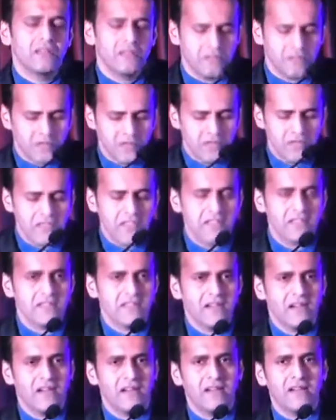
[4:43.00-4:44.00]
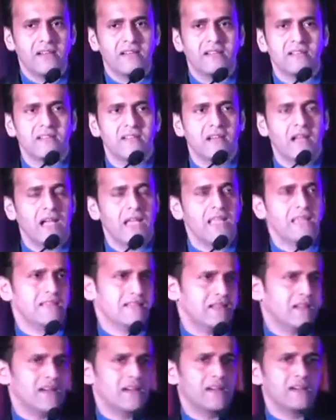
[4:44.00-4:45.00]
So I
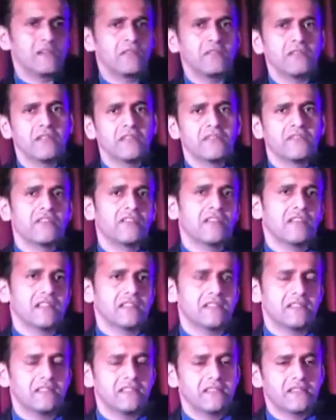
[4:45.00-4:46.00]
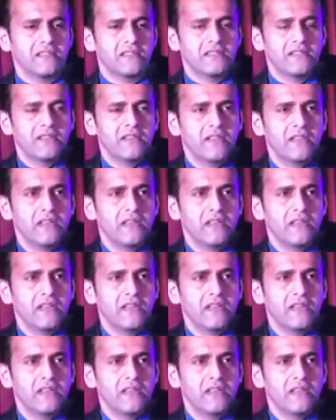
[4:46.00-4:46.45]
started going for lectures.